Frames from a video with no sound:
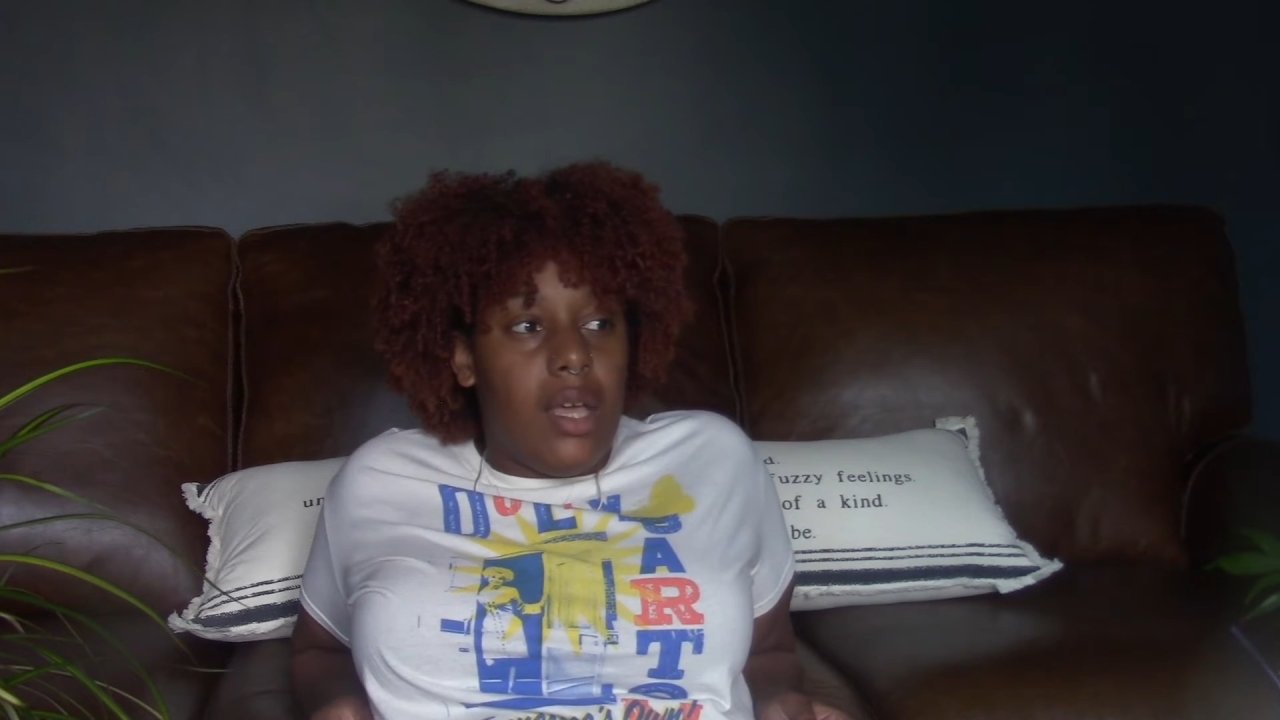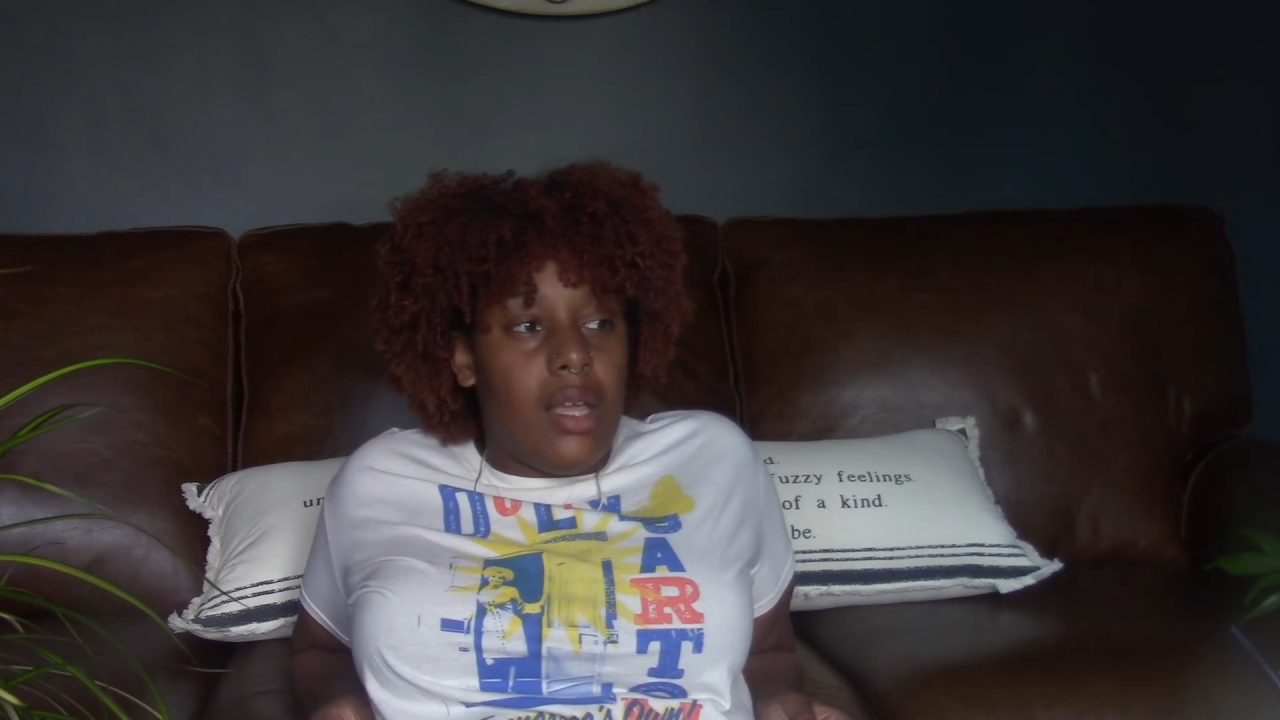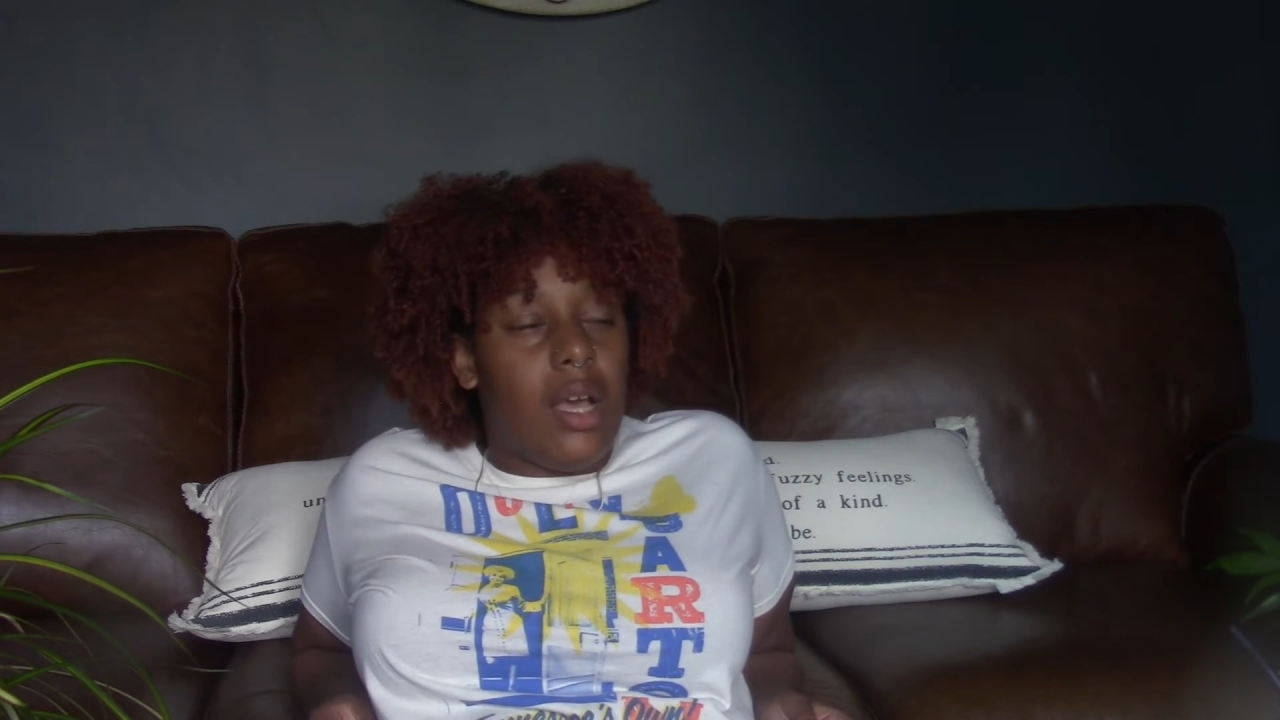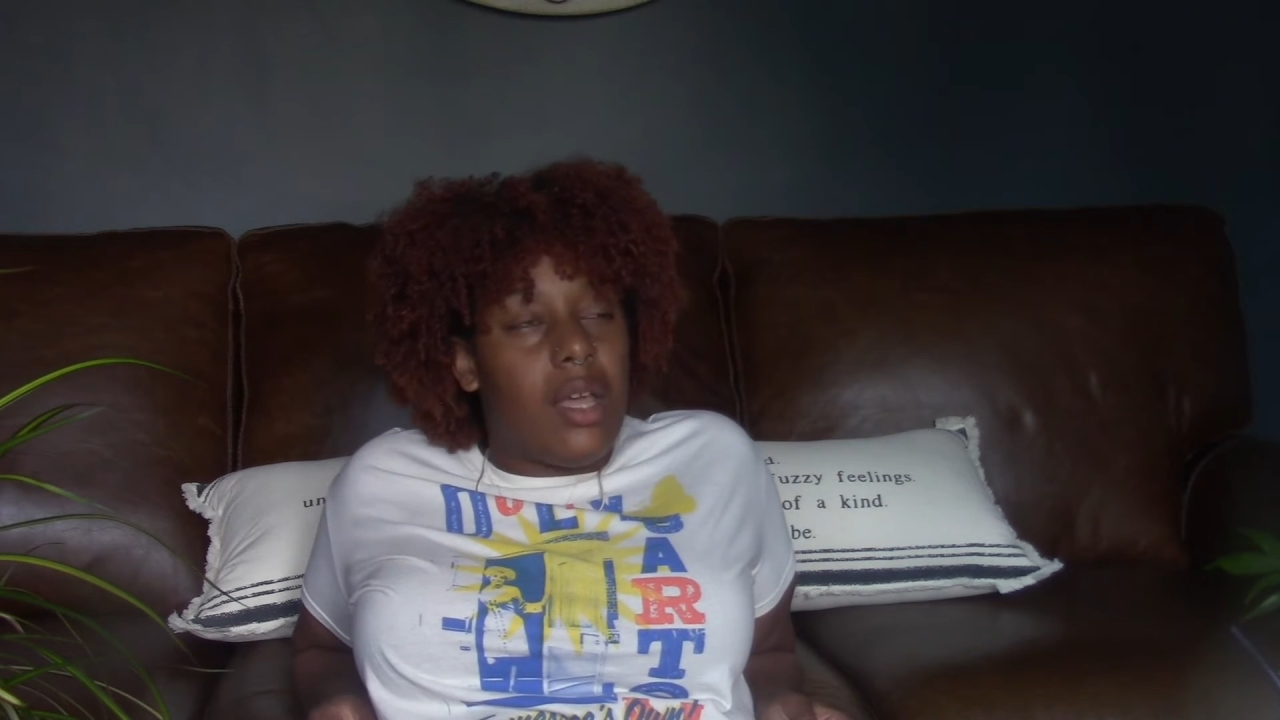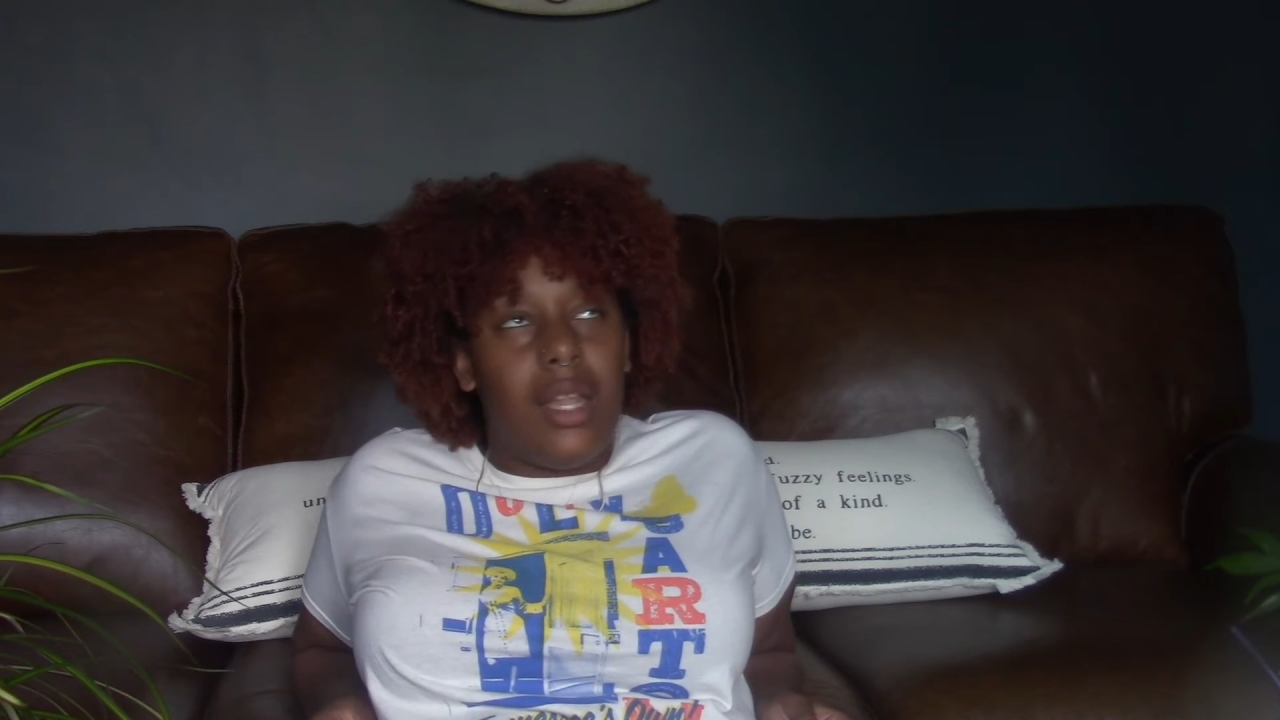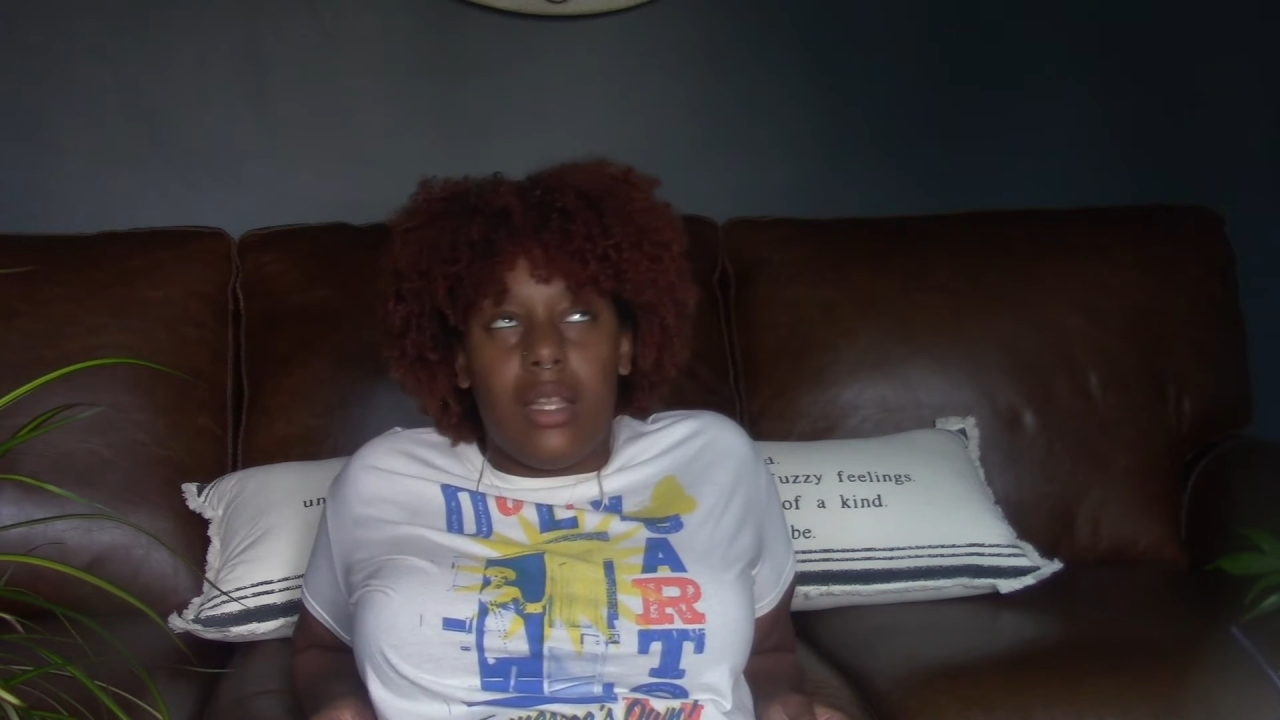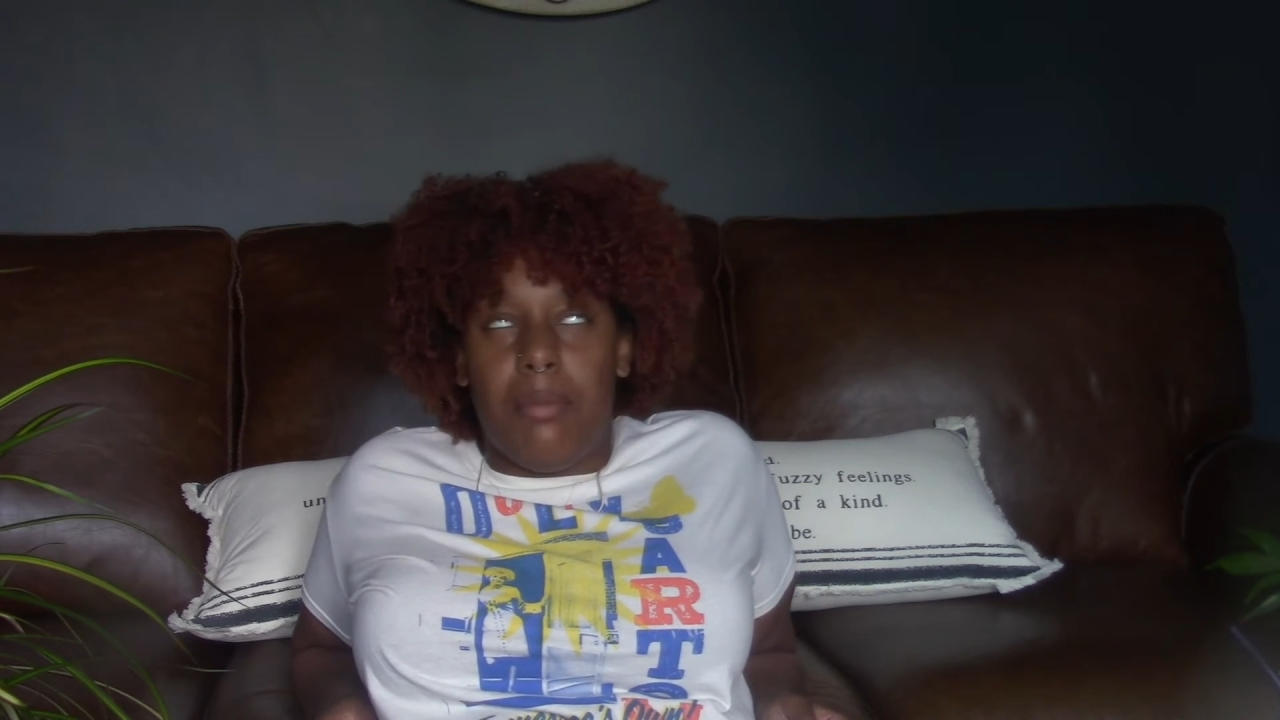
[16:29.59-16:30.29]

okay, not